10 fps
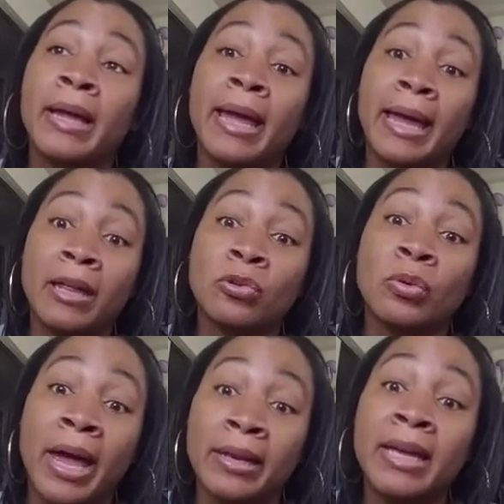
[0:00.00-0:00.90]
Handle
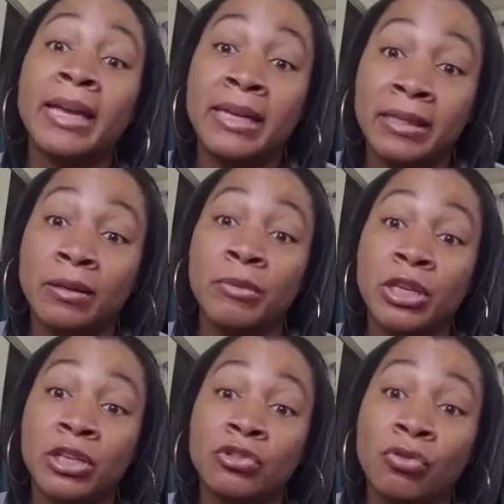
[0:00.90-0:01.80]
that and get them in
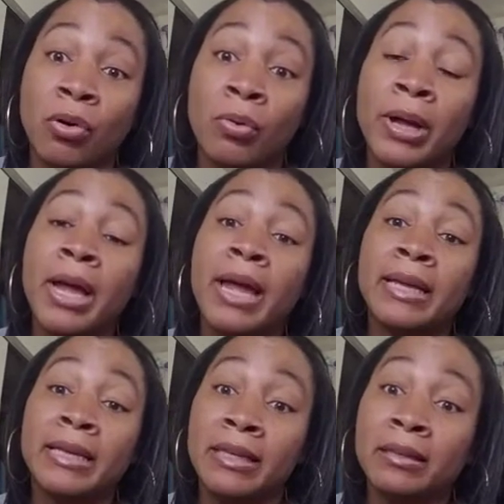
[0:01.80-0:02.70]
control.
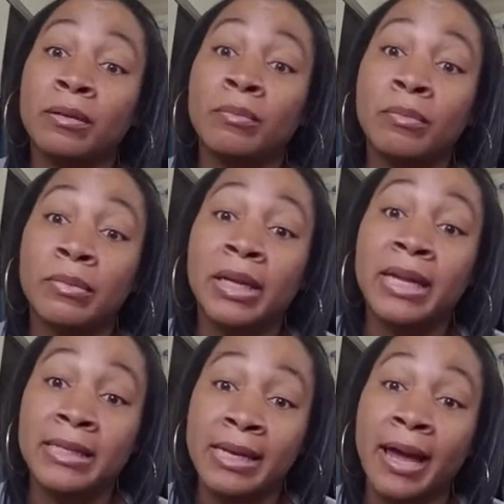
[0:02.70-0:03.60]
Get them
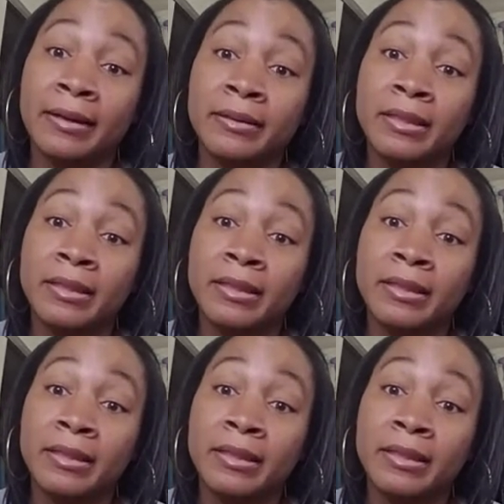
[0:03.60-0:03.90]
intact.